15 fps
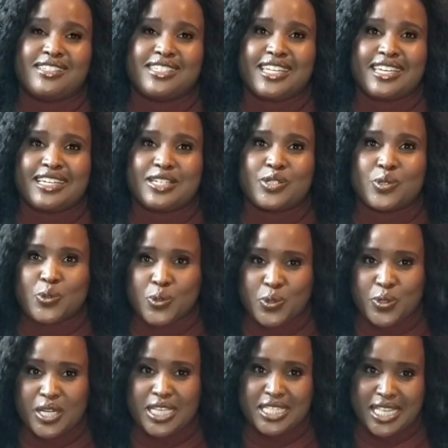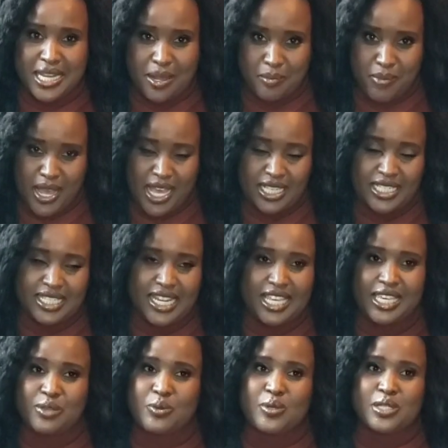take 2 trains and a bus.
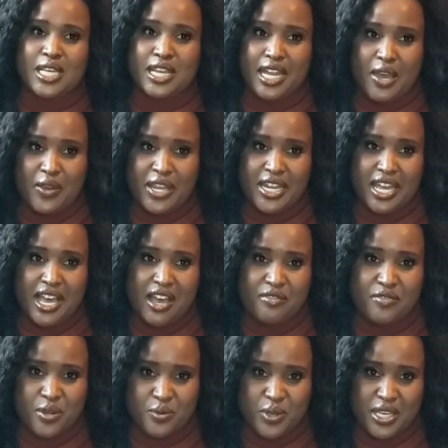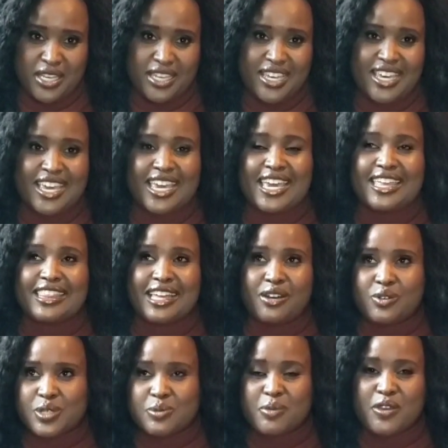Like, it was an hour and a half away, and
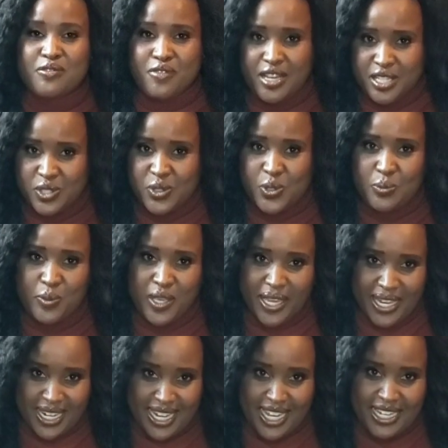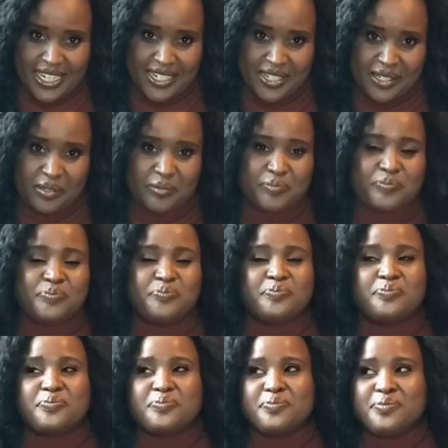that was my first job here in Canada.
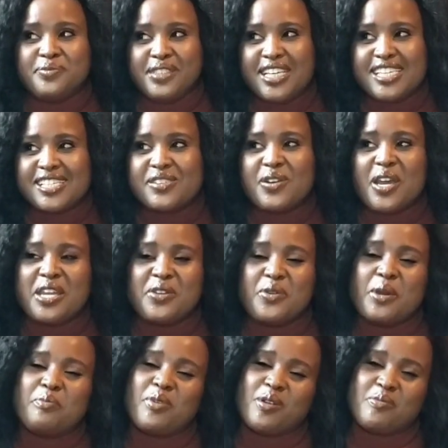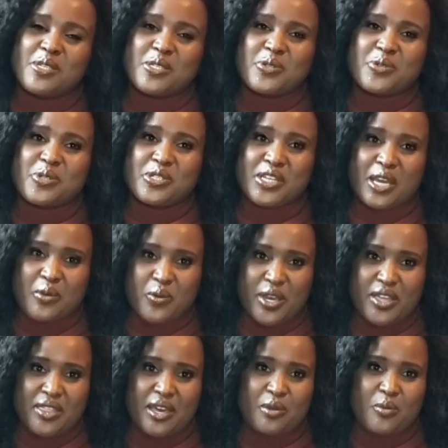So I know I promised to share
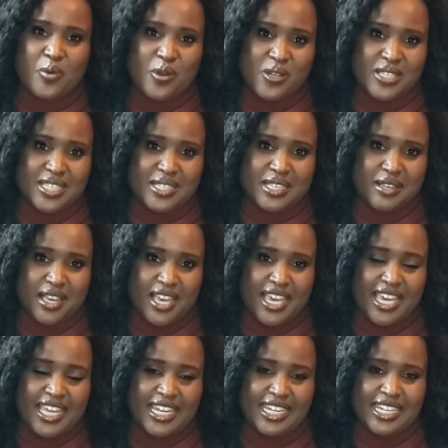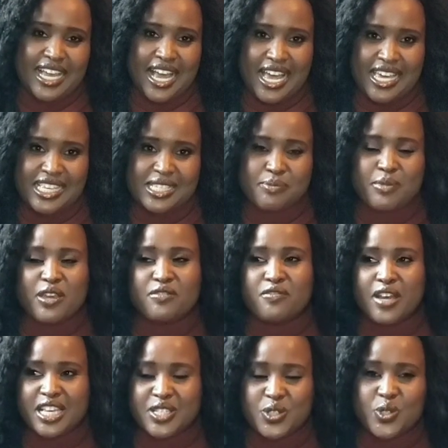where that was. And guys, my
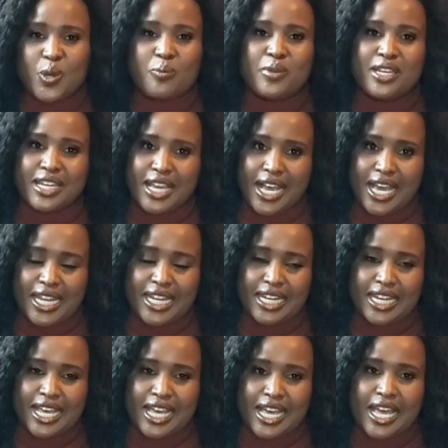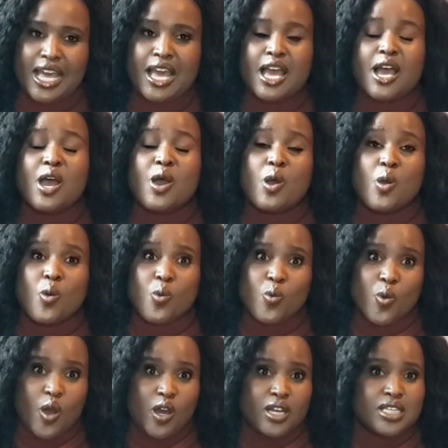first job in Canada
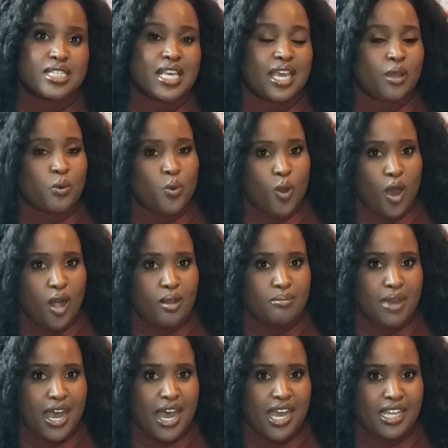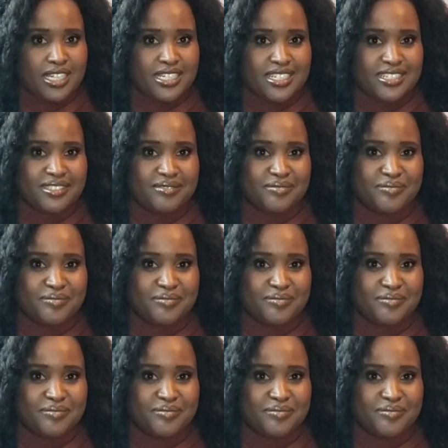was at Walmart.